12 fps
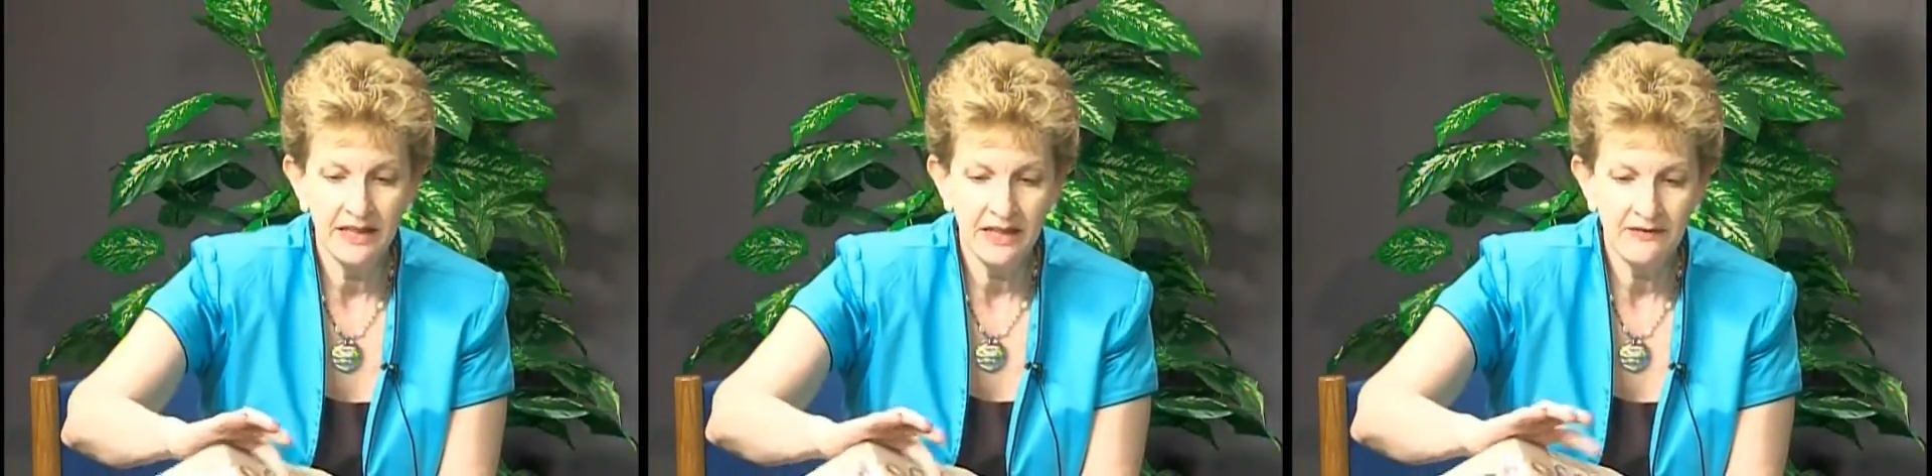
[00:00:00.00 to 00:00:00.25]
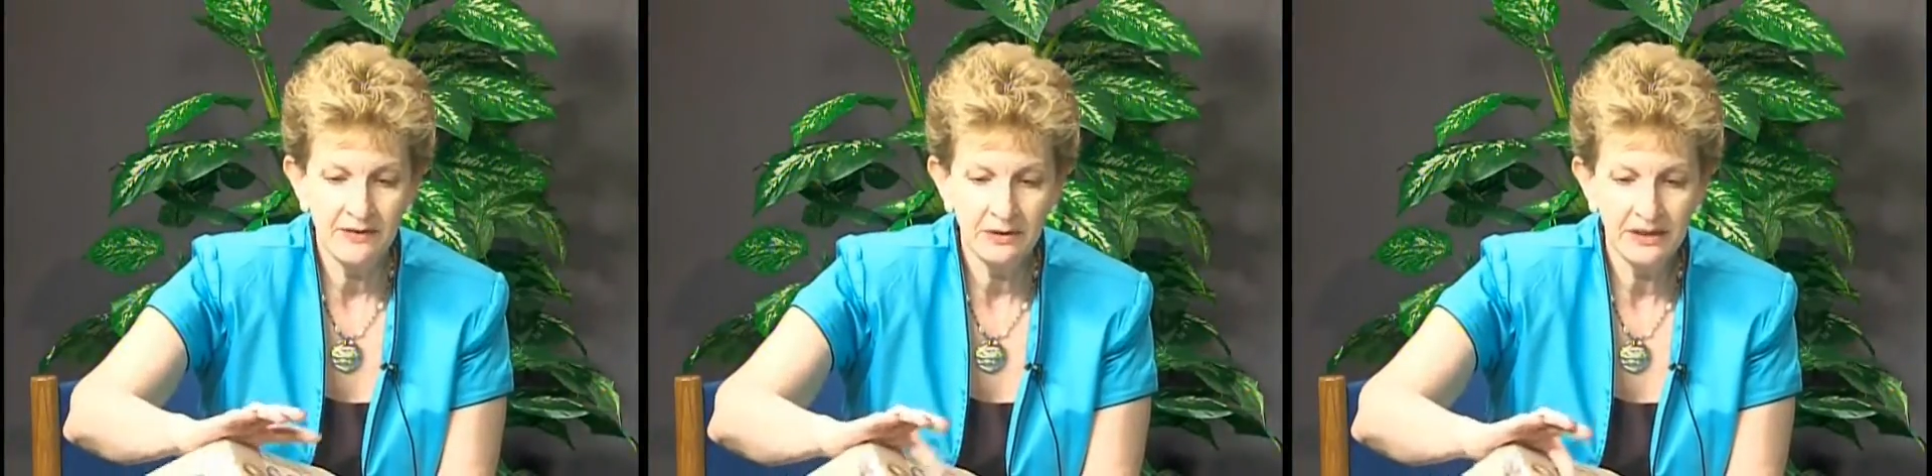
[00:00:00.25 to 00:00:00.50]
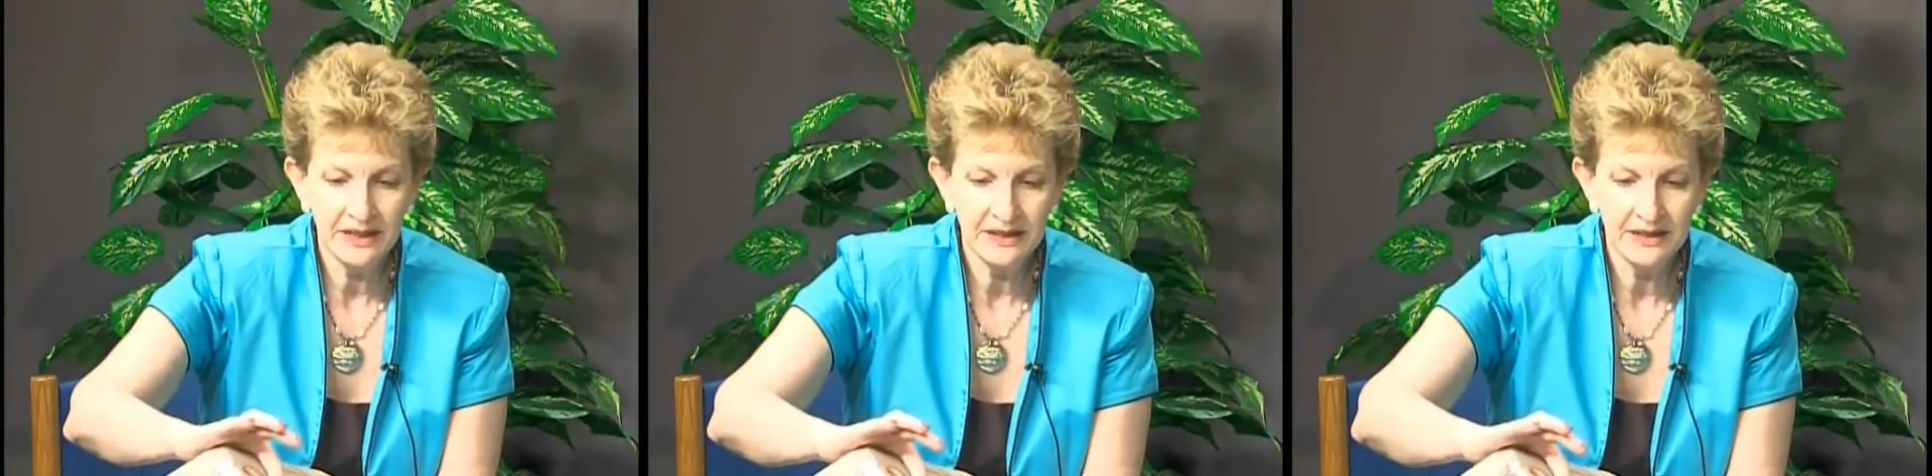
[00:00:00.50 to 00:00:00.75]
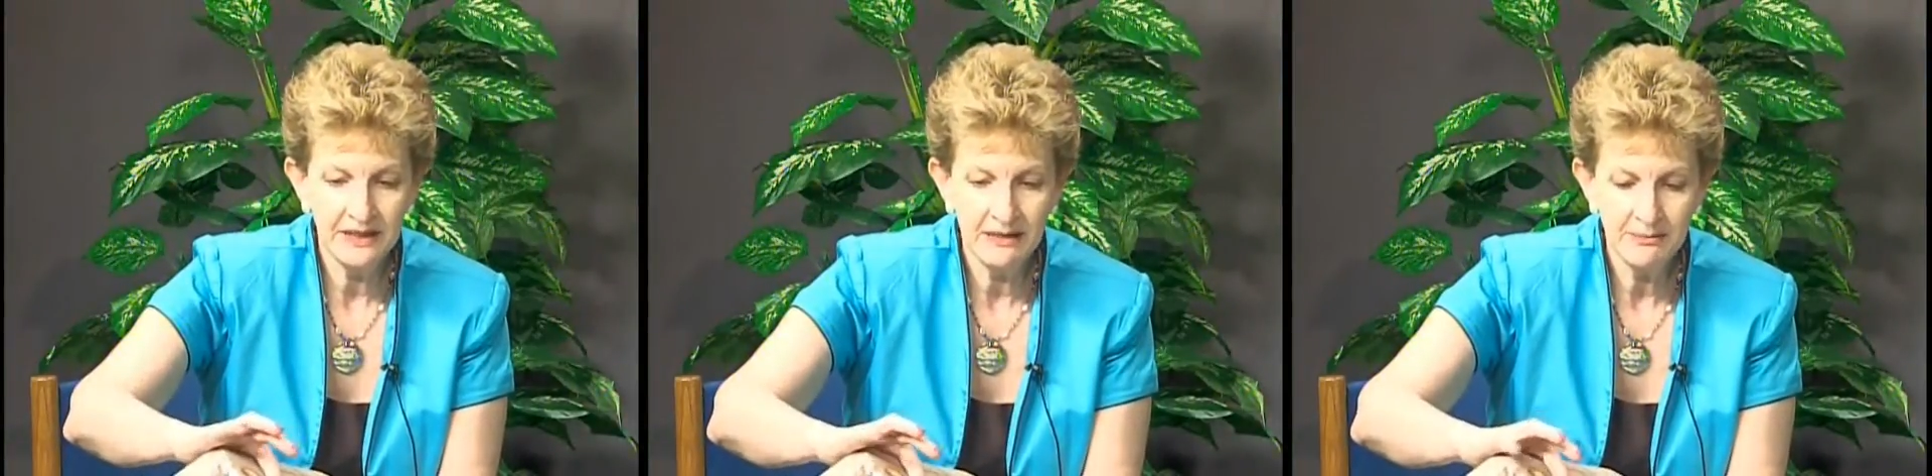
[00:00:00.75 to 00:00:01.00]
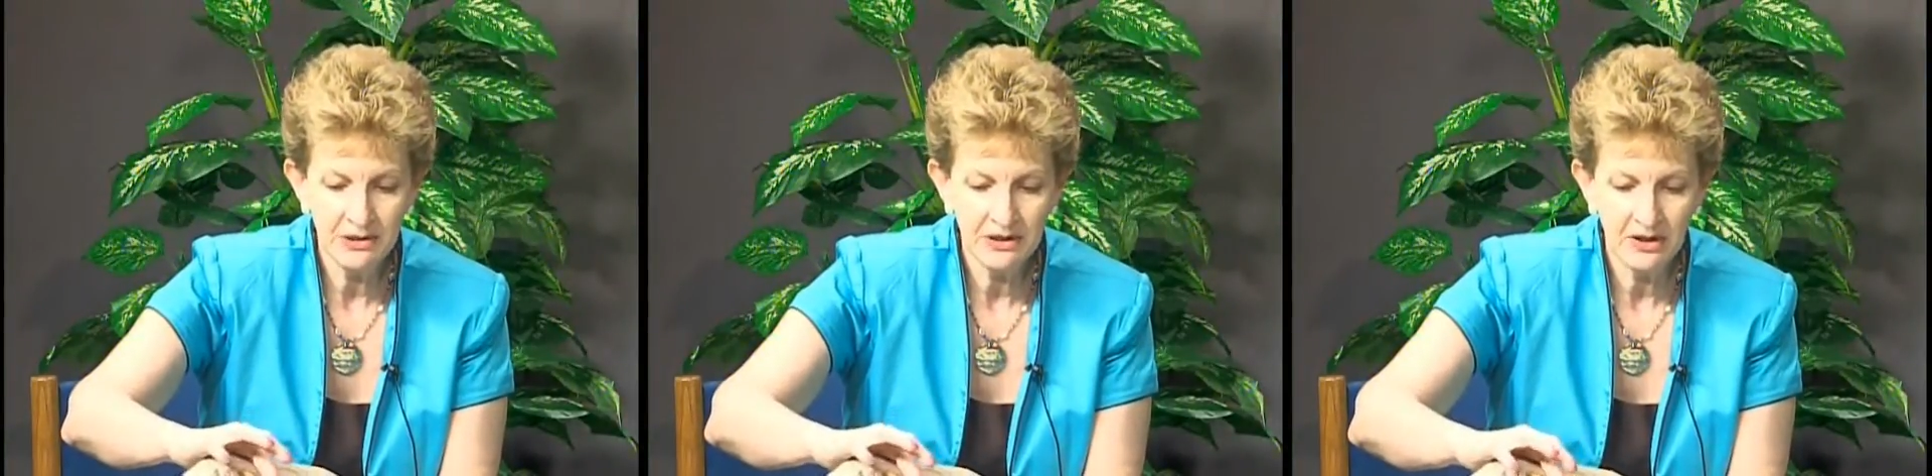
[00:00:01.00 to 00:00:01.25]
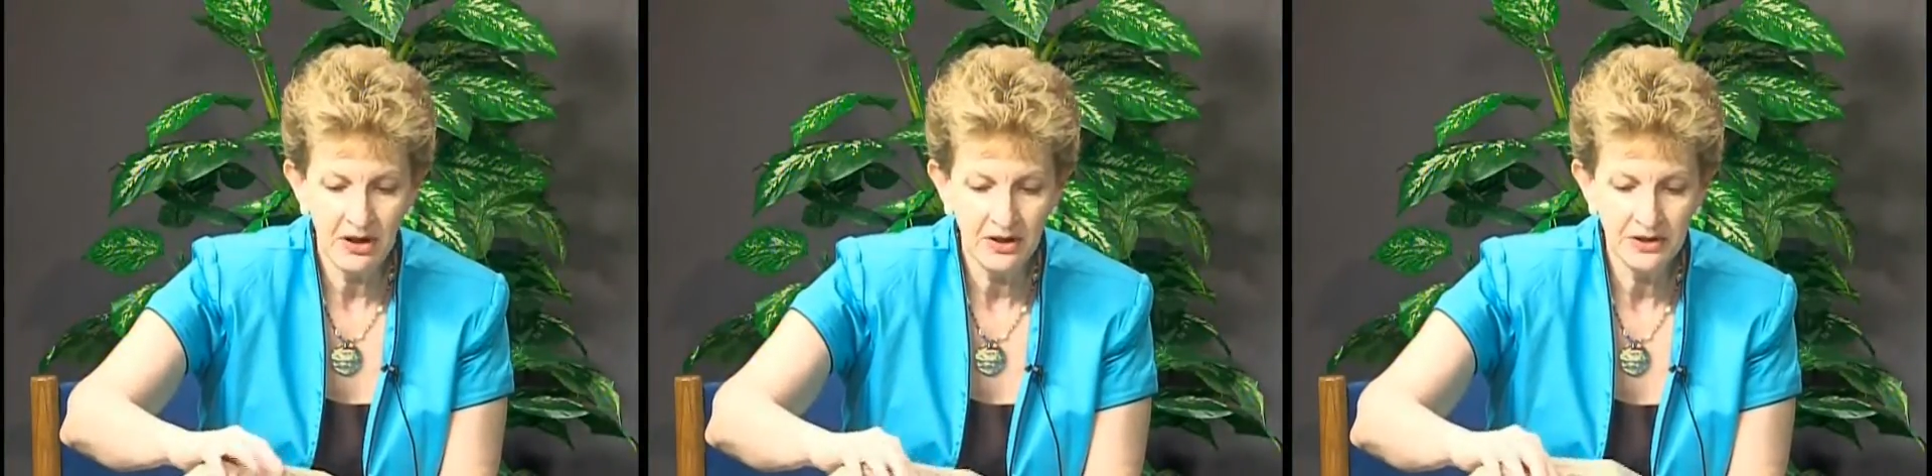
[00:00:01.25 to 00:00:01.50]
if you look at the
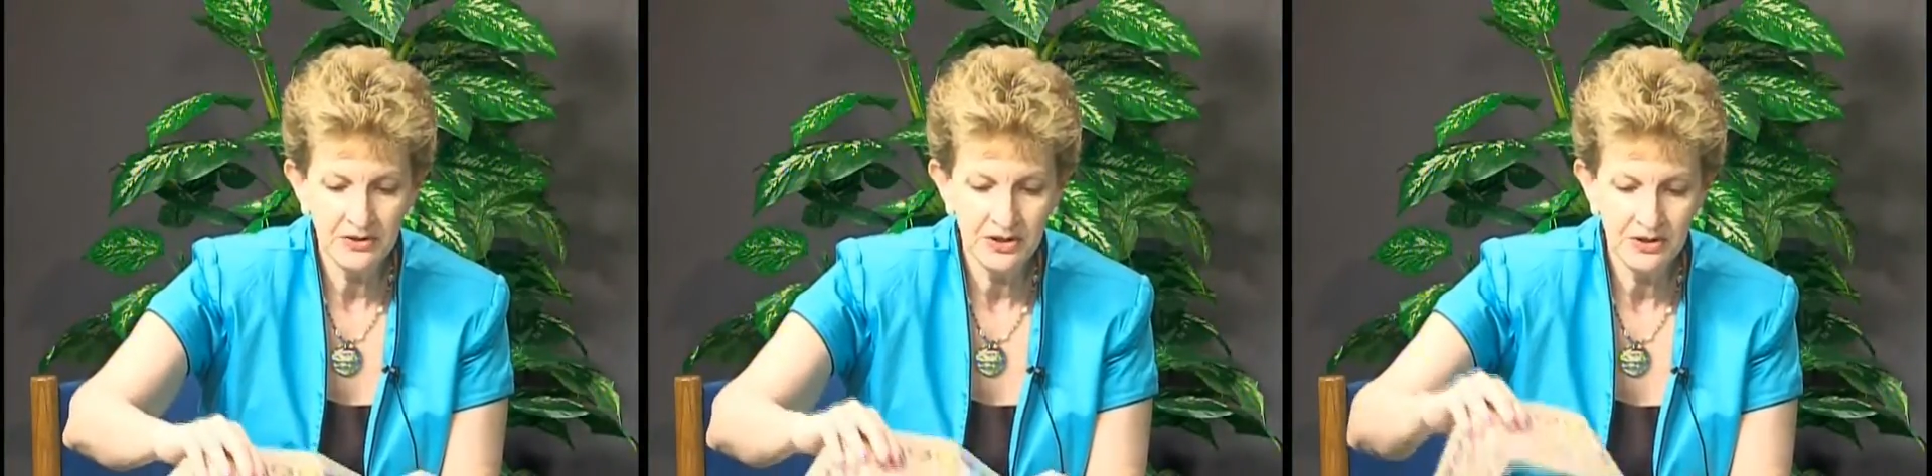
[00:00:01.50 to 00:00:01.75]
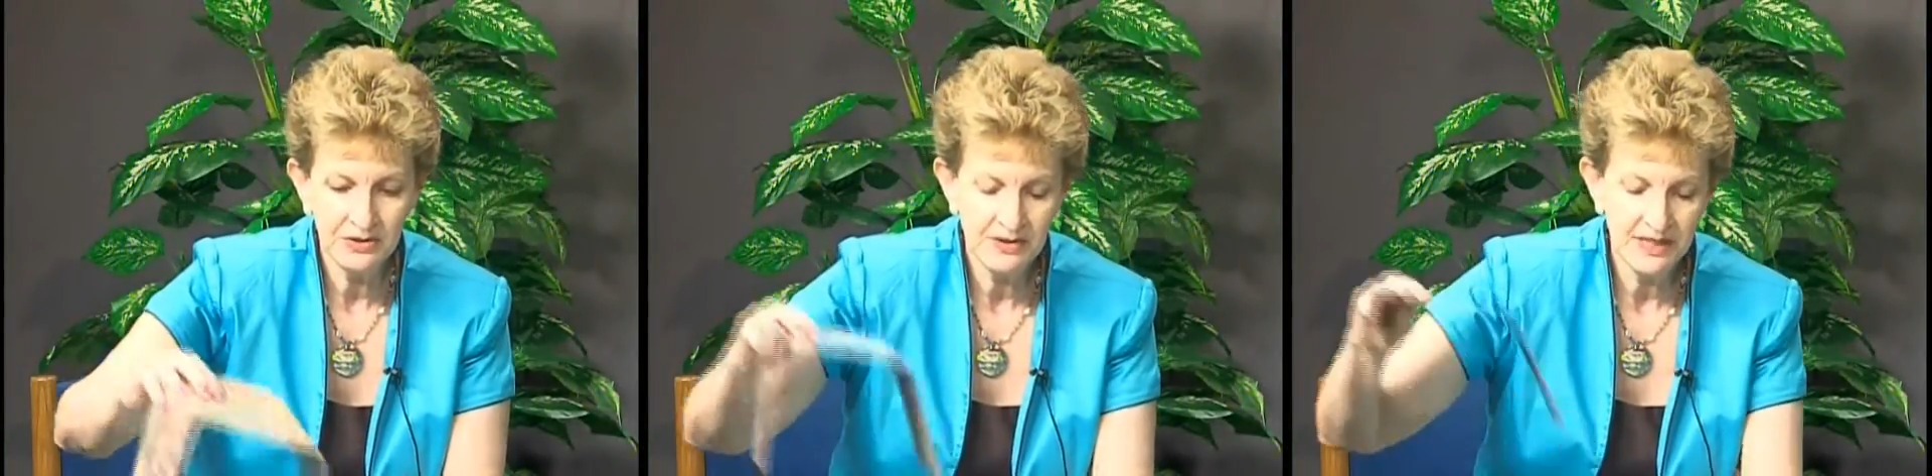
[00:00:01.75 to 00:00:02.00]
number, all you do